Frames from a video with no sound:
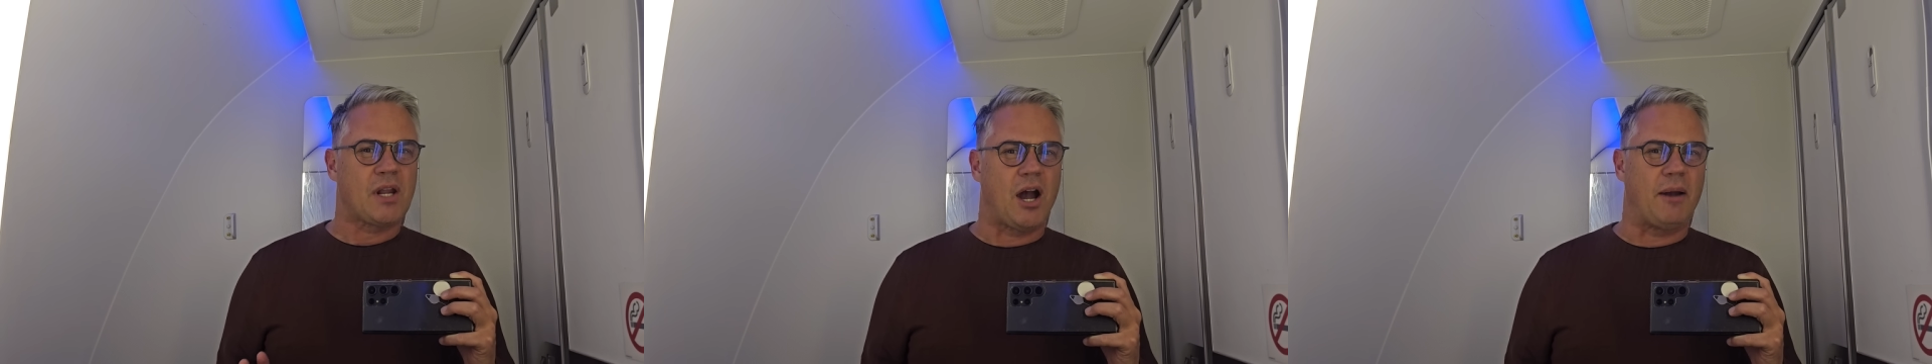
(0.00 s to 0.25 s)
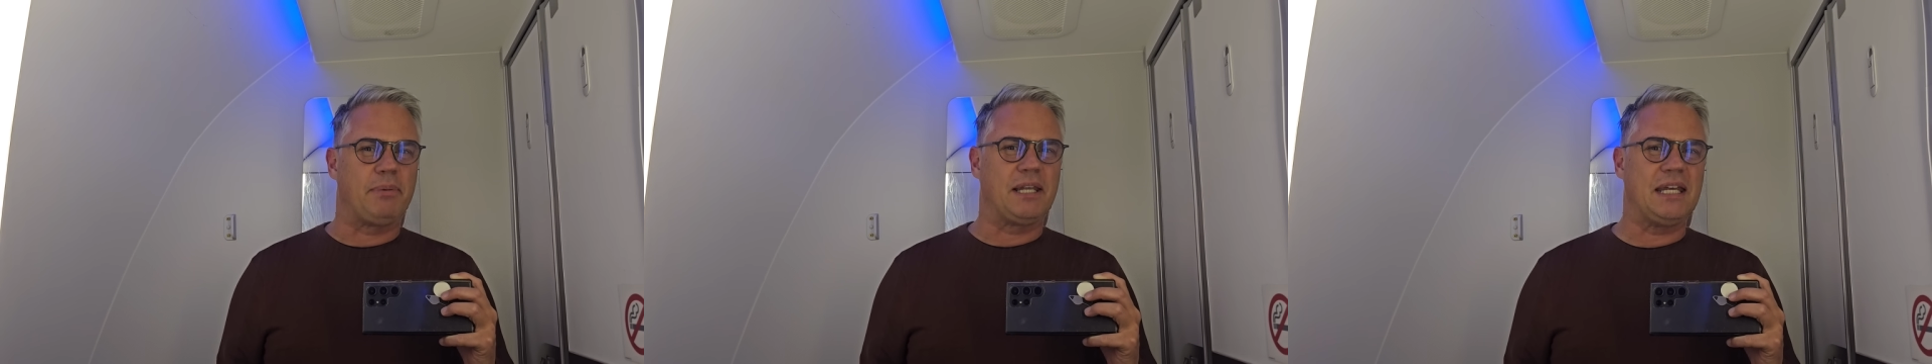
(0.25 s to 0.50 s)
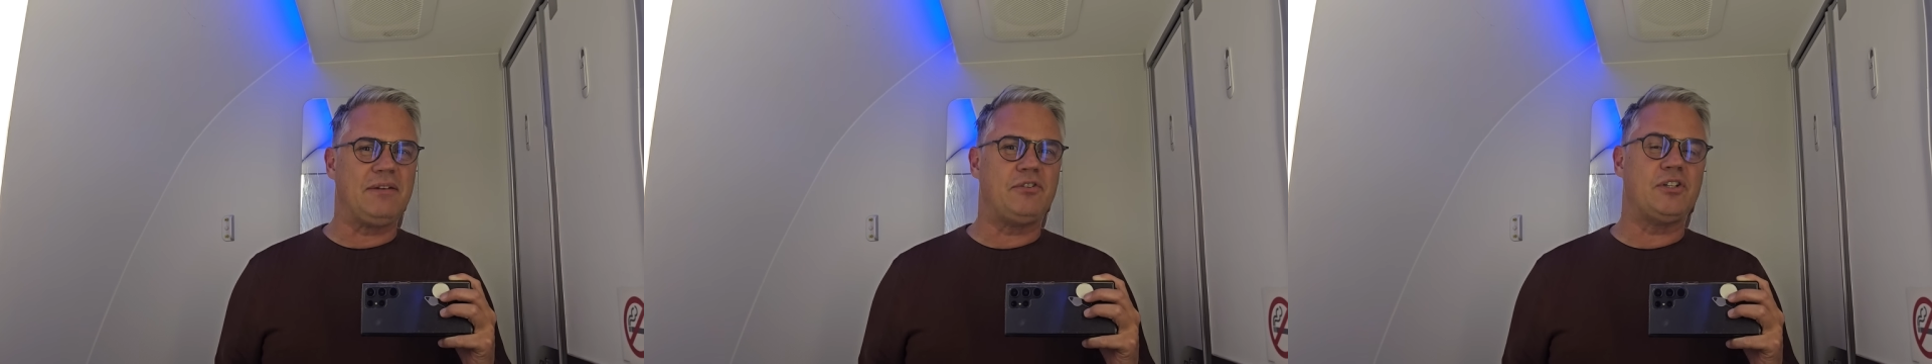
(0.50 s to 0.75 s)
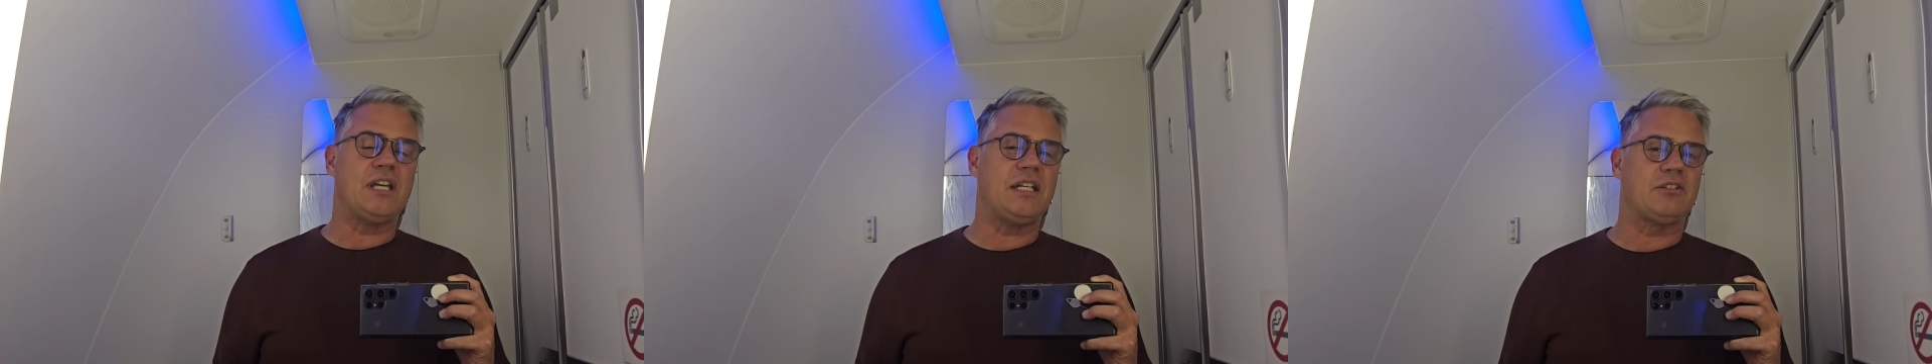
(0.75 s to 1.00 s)
I believe
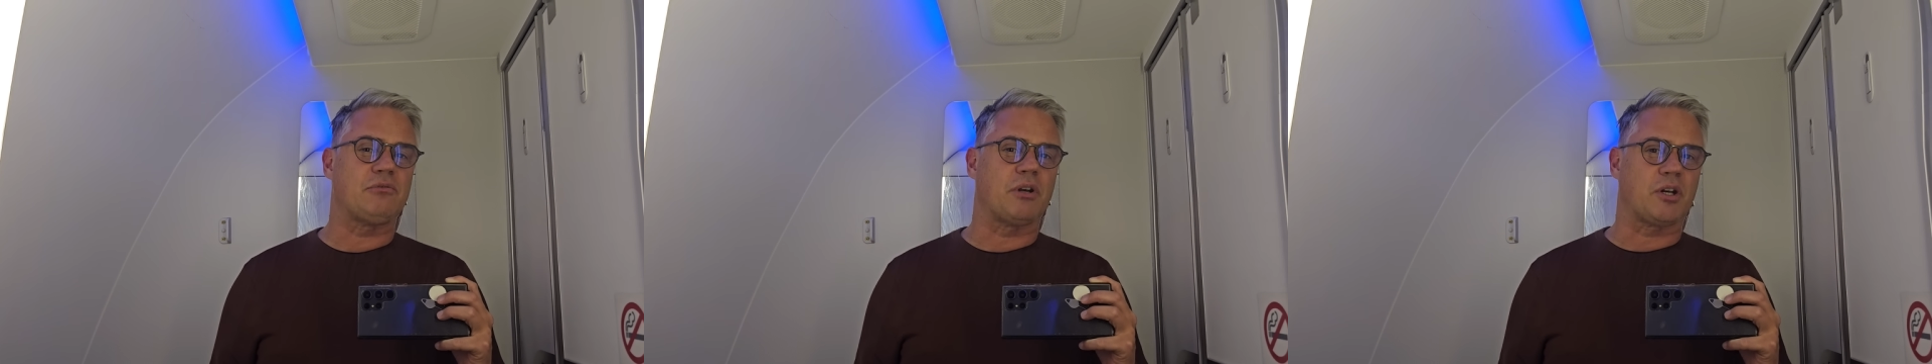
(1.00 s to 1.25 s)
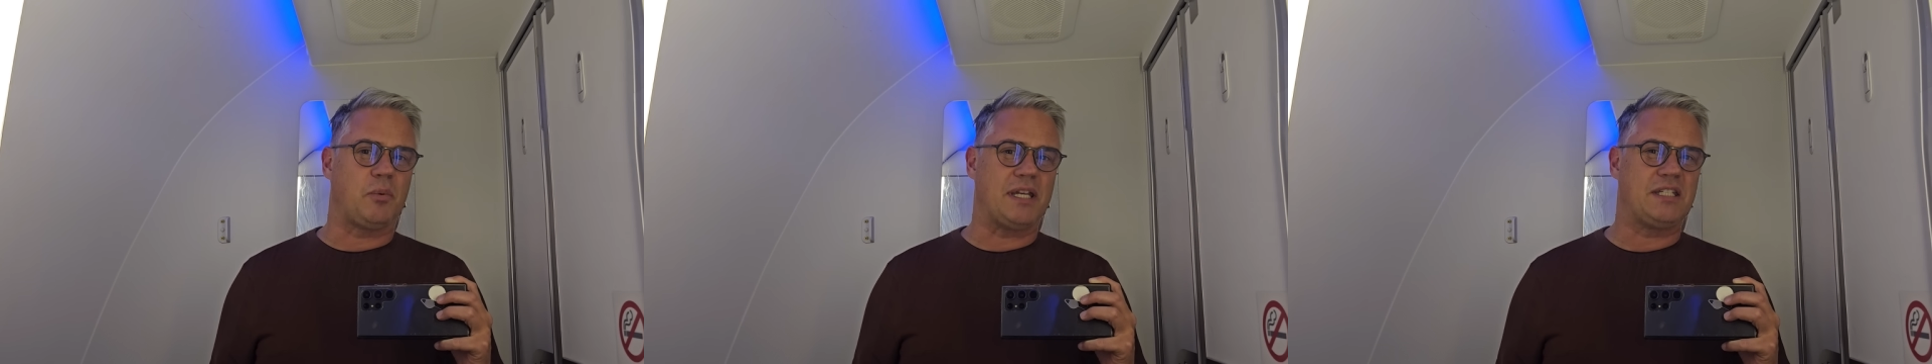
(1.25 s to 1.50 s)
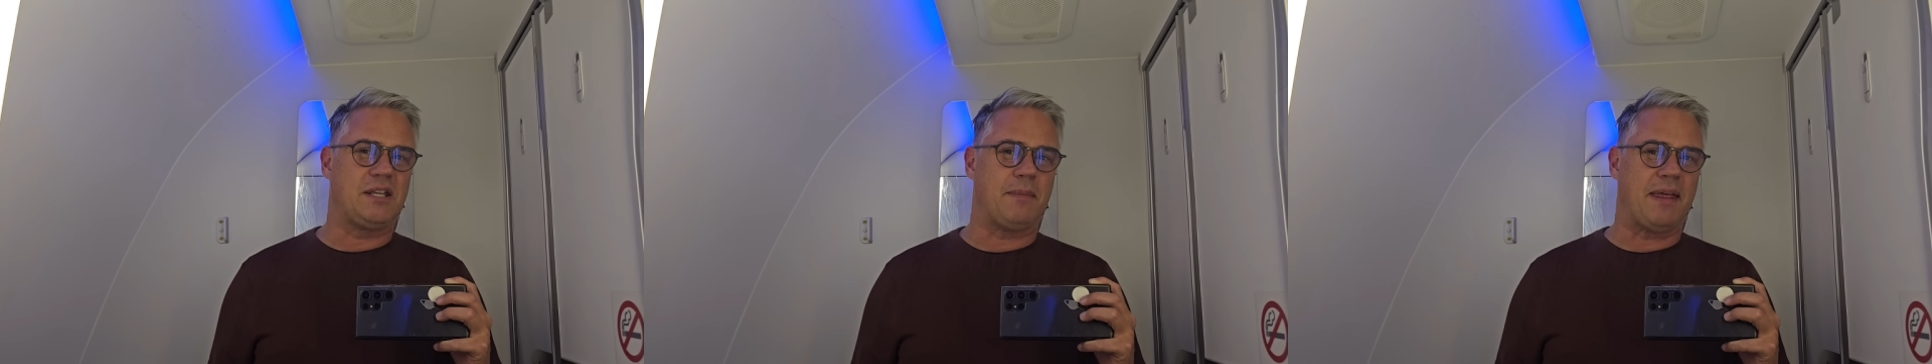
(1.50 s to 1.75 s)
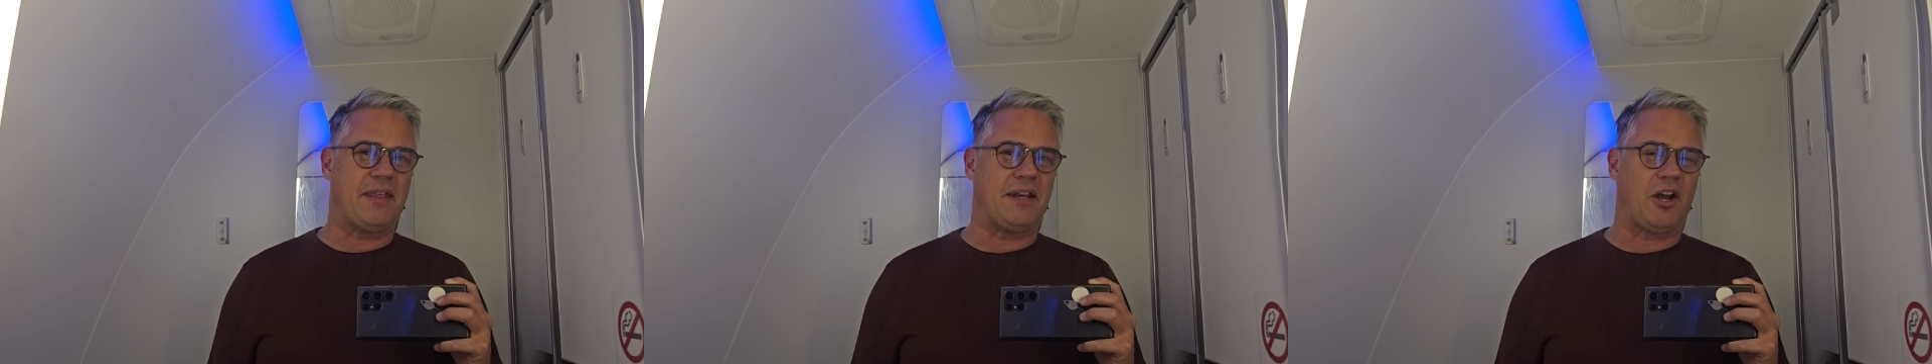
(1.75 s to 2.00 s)
you need to request them
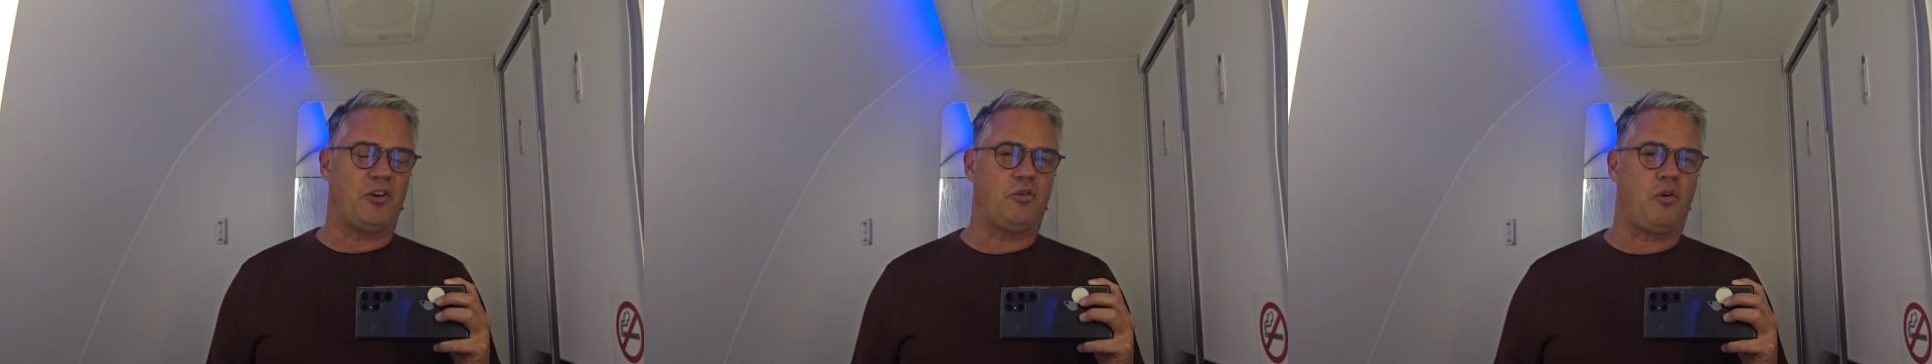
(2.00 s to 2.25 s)
and they don't